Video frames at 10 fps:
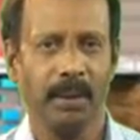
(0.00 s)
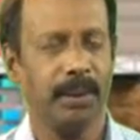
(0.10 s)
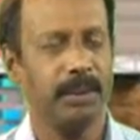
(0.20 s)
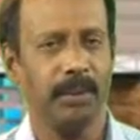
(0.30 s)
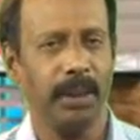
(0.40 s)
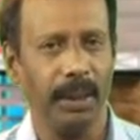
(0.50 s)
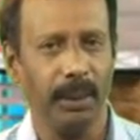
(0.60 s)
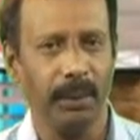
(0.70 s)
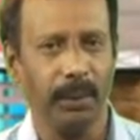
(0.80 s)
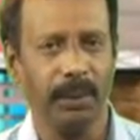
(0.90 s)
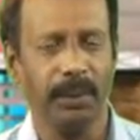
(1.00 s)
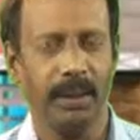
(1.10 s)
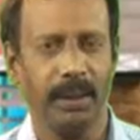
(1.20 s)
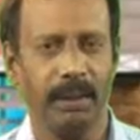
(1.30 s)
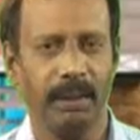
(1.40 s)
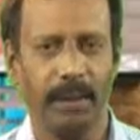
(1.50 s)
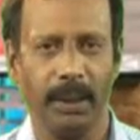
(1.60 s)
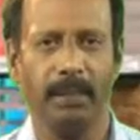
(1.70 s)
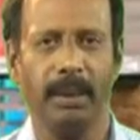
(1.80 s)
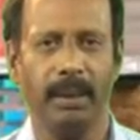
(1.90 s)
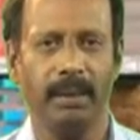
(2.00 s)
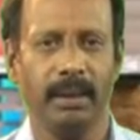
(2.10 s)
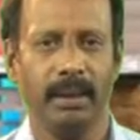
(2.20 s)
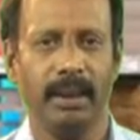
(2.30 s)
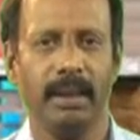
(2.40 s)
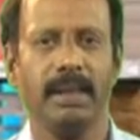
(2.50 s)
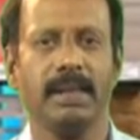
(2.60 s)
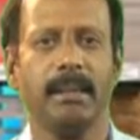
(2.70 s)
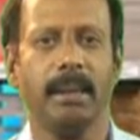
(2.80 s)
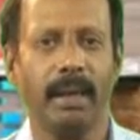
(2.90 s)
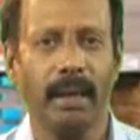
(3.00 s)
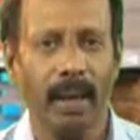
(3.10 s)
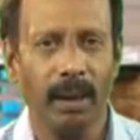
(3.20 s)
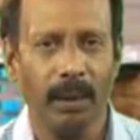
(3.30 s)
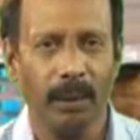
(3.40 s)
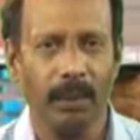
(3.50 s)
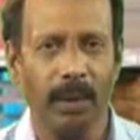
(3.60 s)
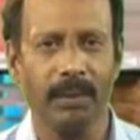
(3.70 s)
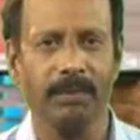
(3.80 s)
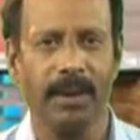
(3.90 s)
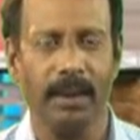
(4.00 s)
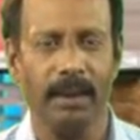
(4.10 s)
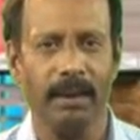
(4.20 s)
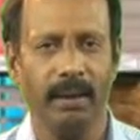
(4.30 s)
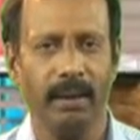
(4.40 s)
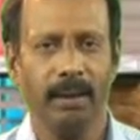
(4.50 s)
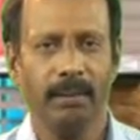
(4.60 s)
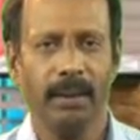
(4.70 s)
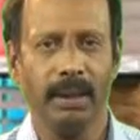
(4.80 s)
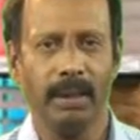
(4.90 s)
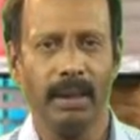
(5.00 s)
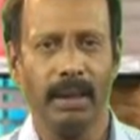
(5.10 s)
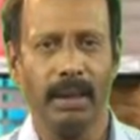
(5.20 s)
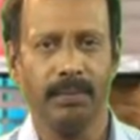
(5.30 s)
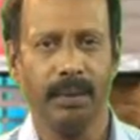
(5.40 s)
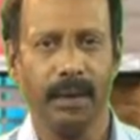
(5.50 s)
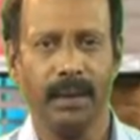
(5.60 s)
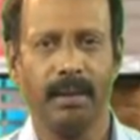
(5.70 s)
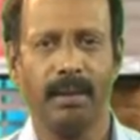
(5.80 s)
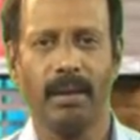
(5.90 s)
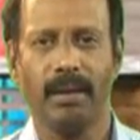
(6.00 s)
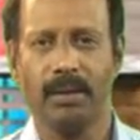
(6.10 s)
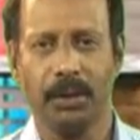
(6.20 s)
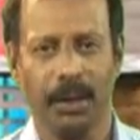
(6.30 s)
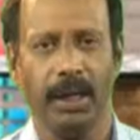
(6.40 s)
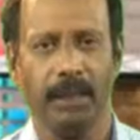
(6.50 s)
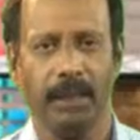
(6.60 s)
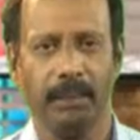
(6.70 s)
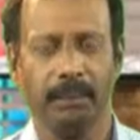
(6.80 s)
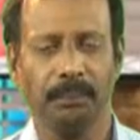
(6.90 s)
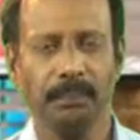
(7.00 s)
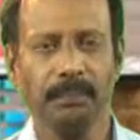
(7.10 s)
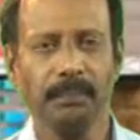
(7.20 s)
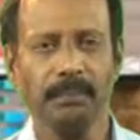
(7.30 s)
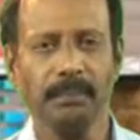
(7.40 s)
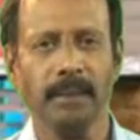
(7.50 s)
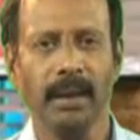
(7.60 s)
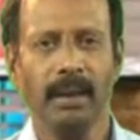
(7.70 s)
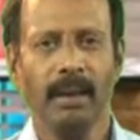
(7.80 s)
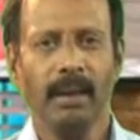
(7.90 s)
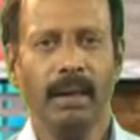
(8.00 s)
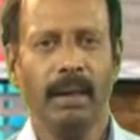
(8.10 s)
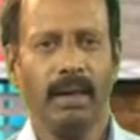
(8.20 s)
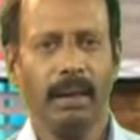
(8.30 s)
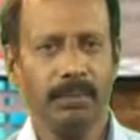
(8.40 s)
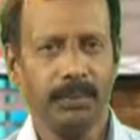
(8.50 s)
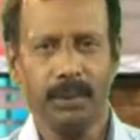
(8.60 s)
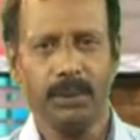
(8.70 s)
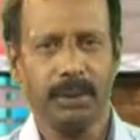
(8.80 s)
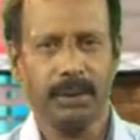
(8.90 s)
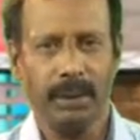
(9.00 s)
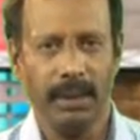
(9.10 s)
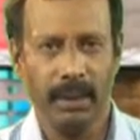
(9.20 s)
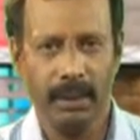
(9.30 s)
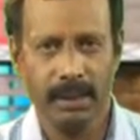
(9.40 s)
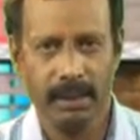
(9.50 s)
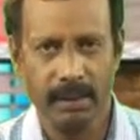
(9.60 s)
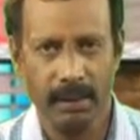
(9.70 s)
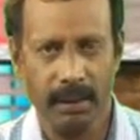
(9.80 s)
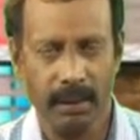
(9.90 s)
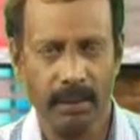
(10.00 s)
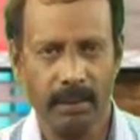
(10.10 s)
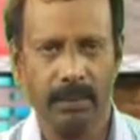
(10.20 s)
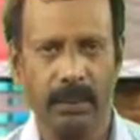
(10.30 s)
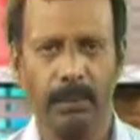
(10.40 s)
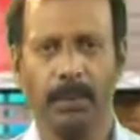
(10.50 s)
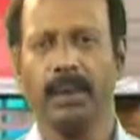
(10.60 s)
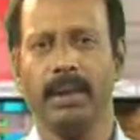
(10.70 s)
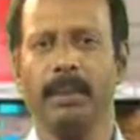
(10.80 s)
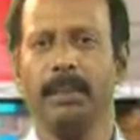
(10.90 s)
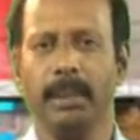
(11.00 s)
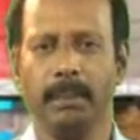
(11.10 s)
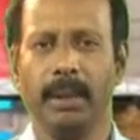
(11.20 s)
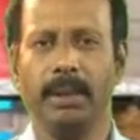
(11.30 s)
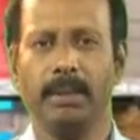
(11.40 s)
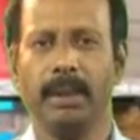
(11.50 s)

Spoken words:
It is a very important pigment. It is a metalloporphyrin with a phytol chain. And of course, it is the important pigment